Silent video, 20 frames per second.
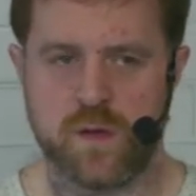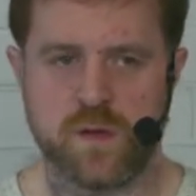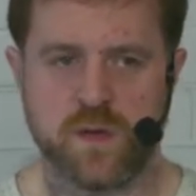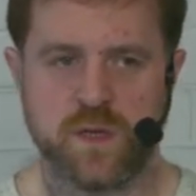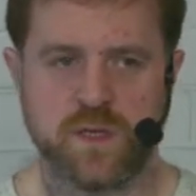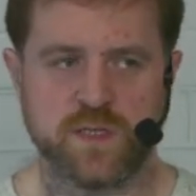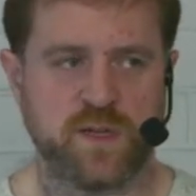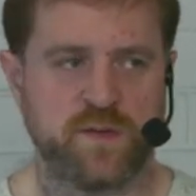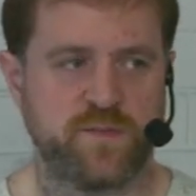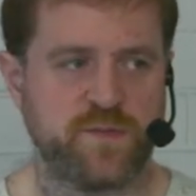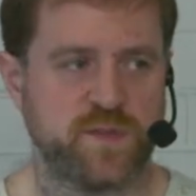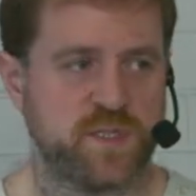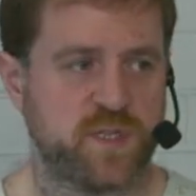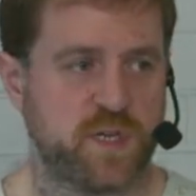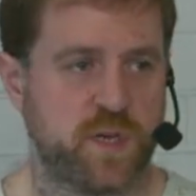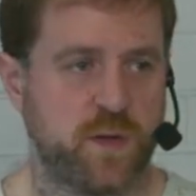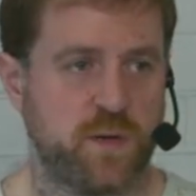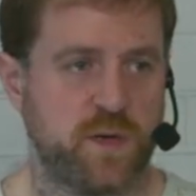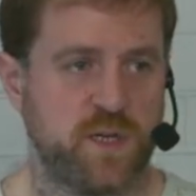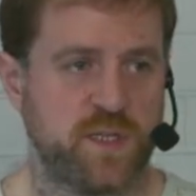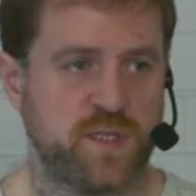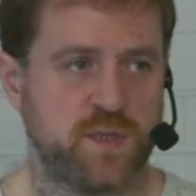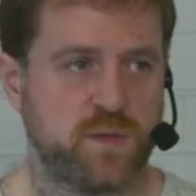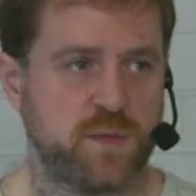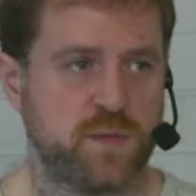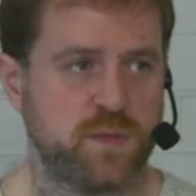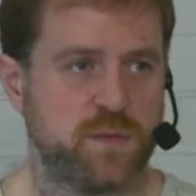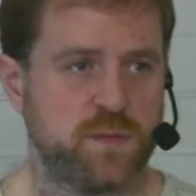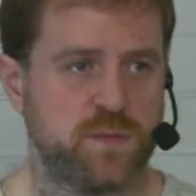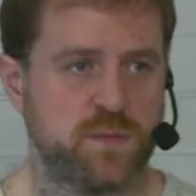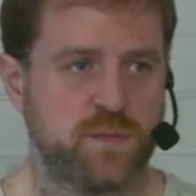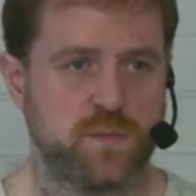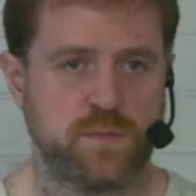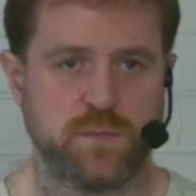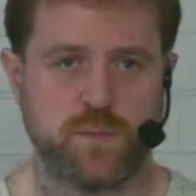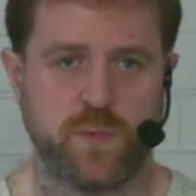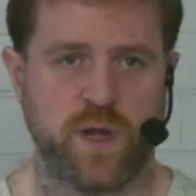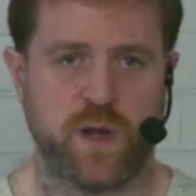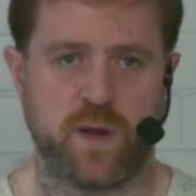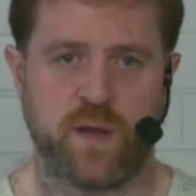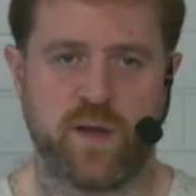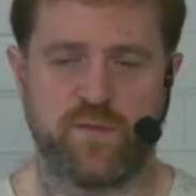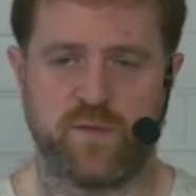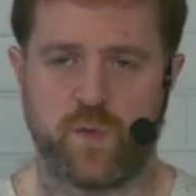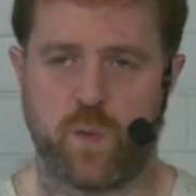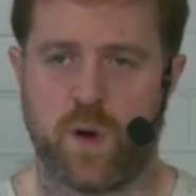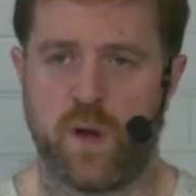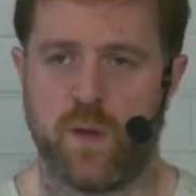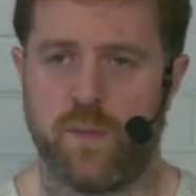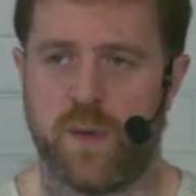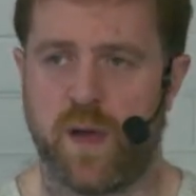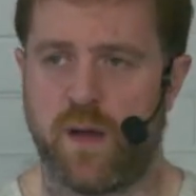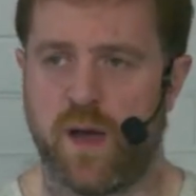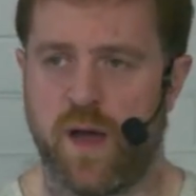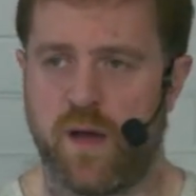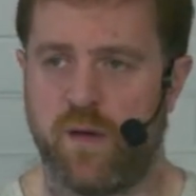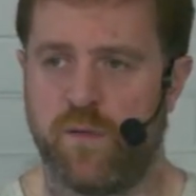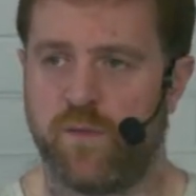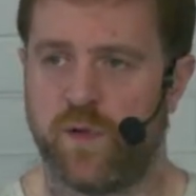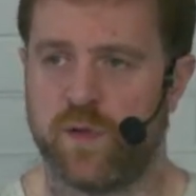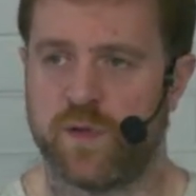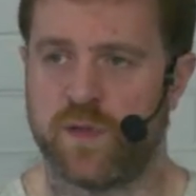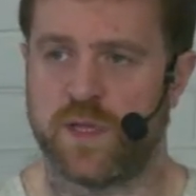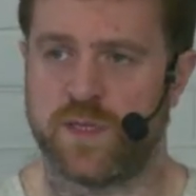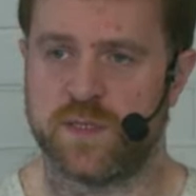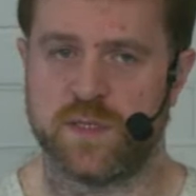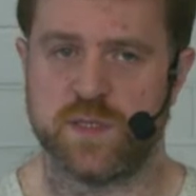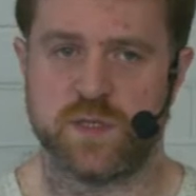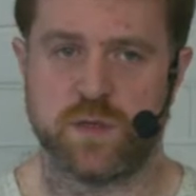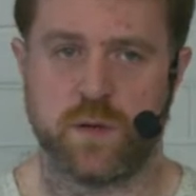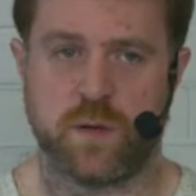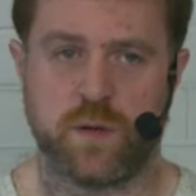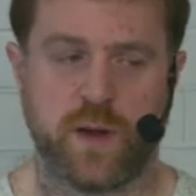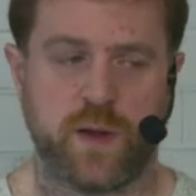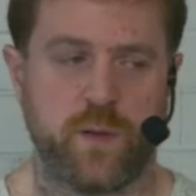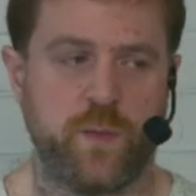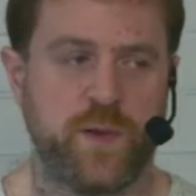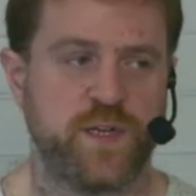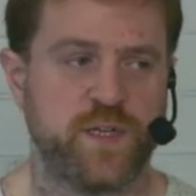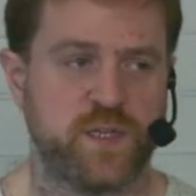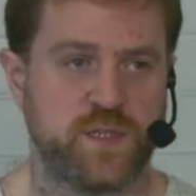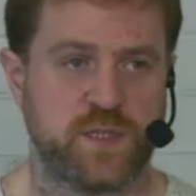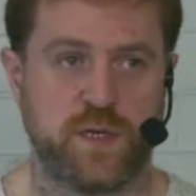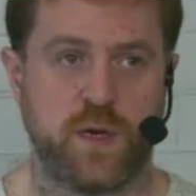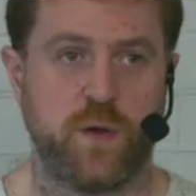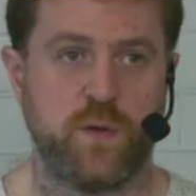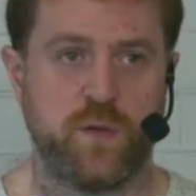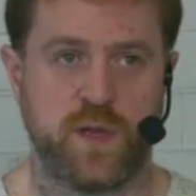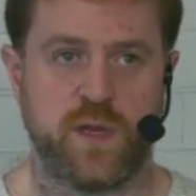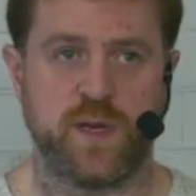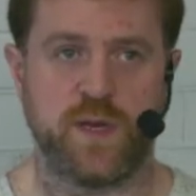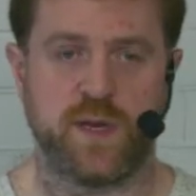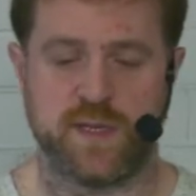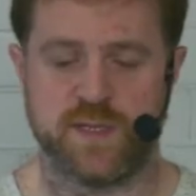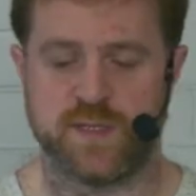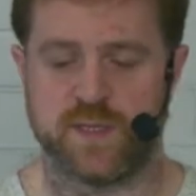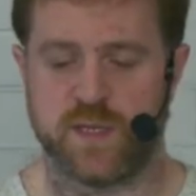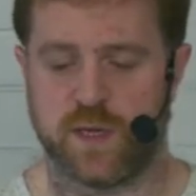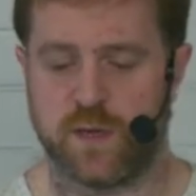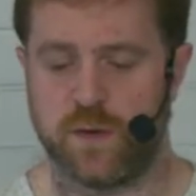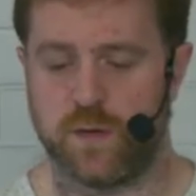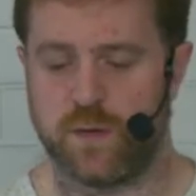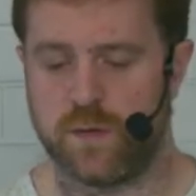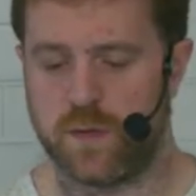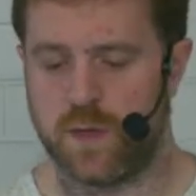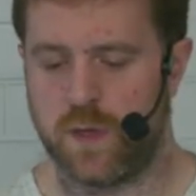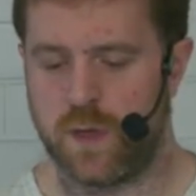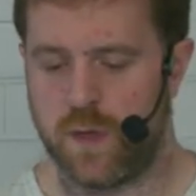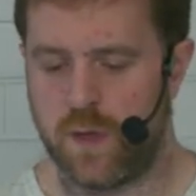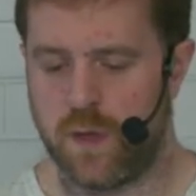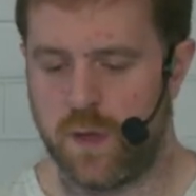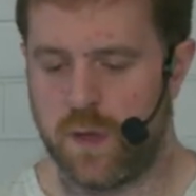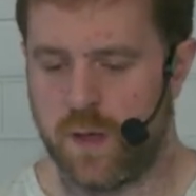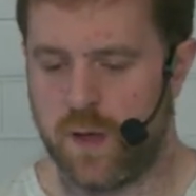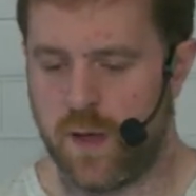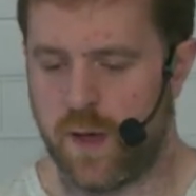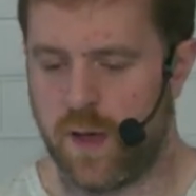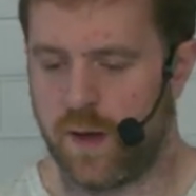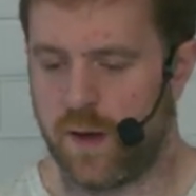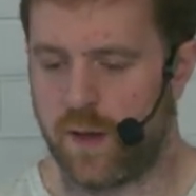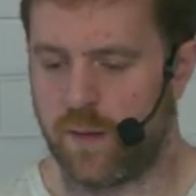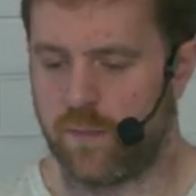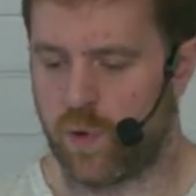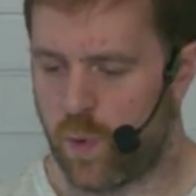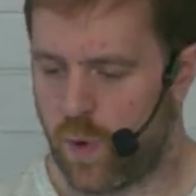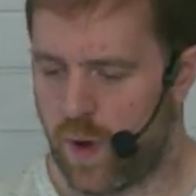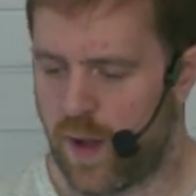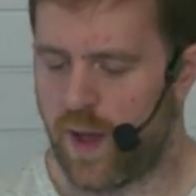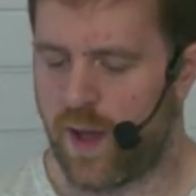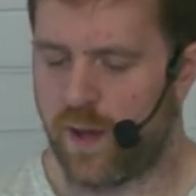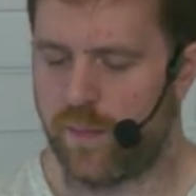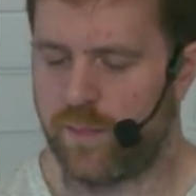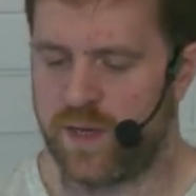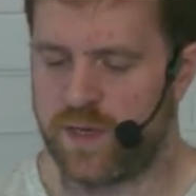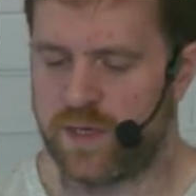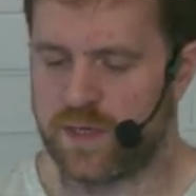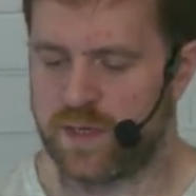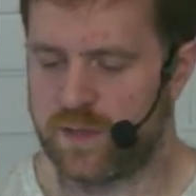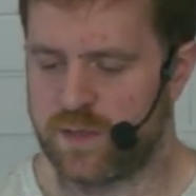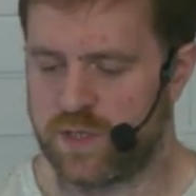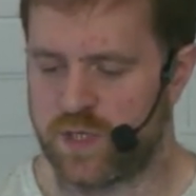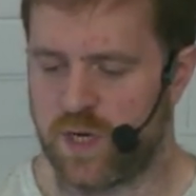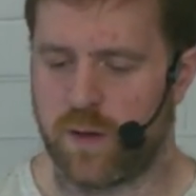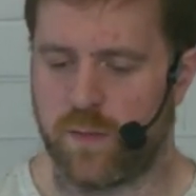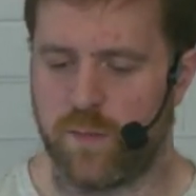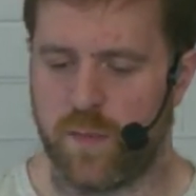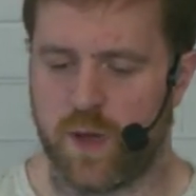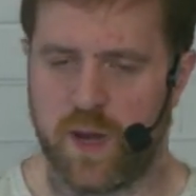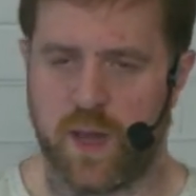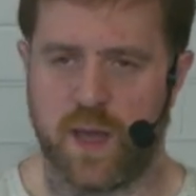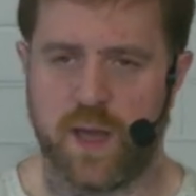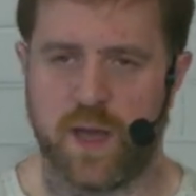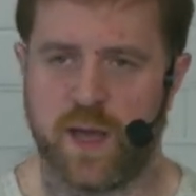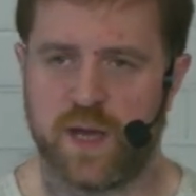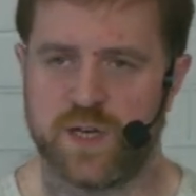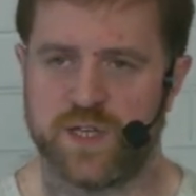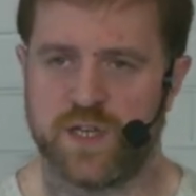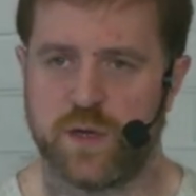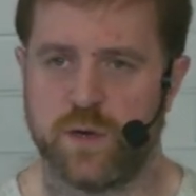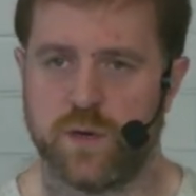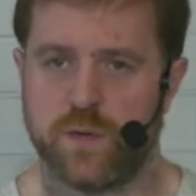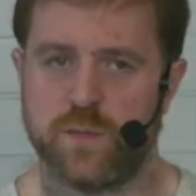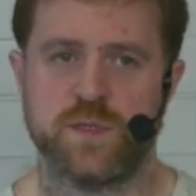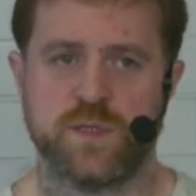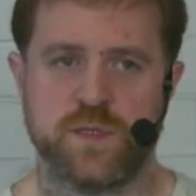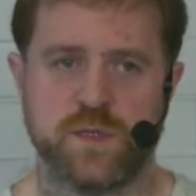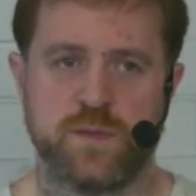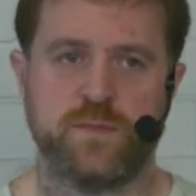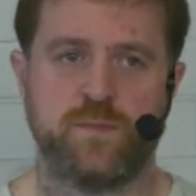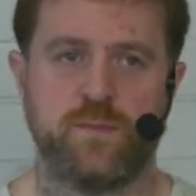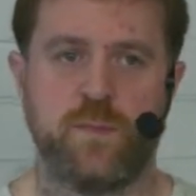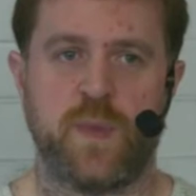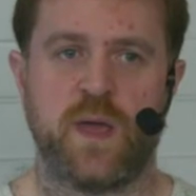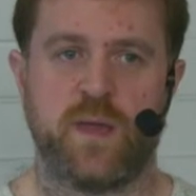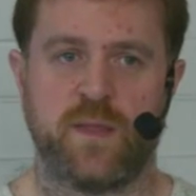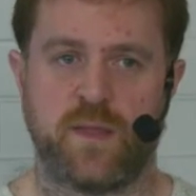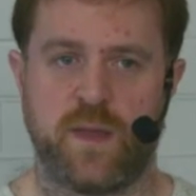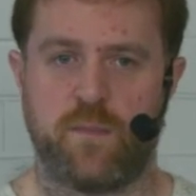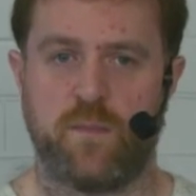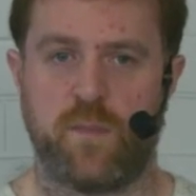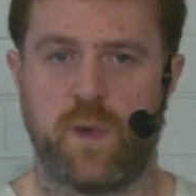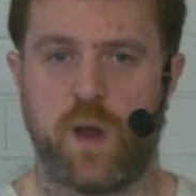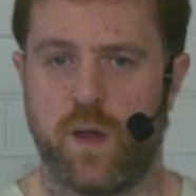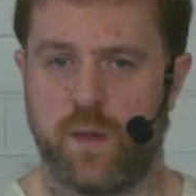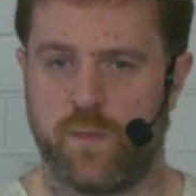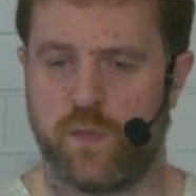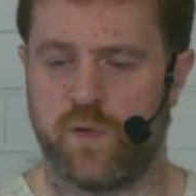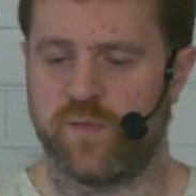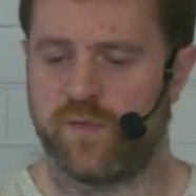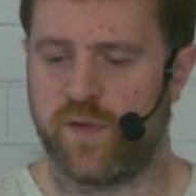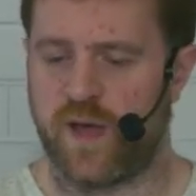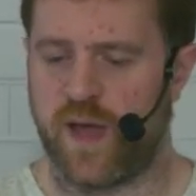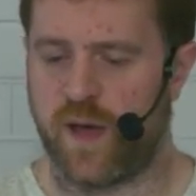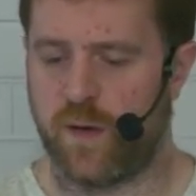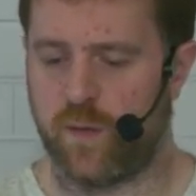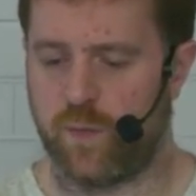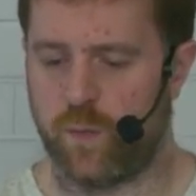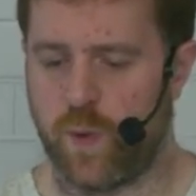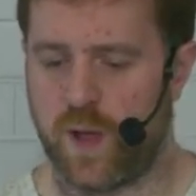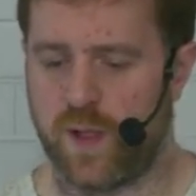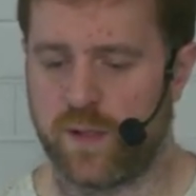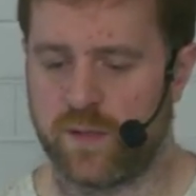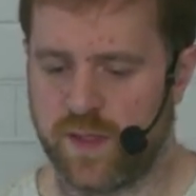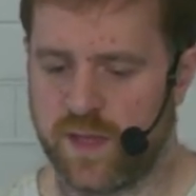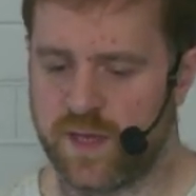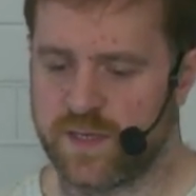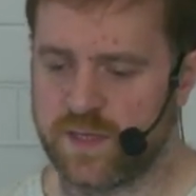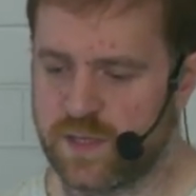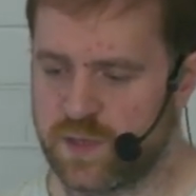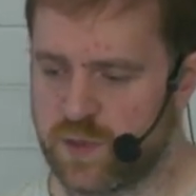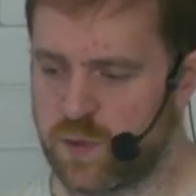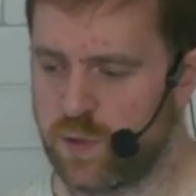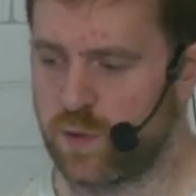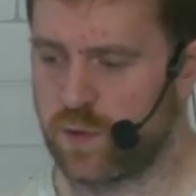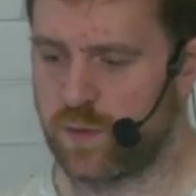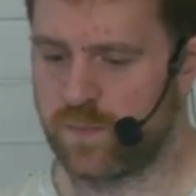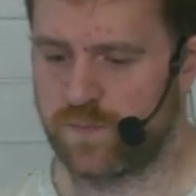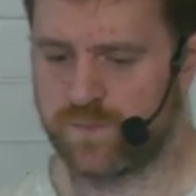Stuff is securely stored. We don't have to worry about how Vault does the storing, we just know that it is secure. And I'm quite happy to chuck money at HashiCorp to make them liable for how well things are stored.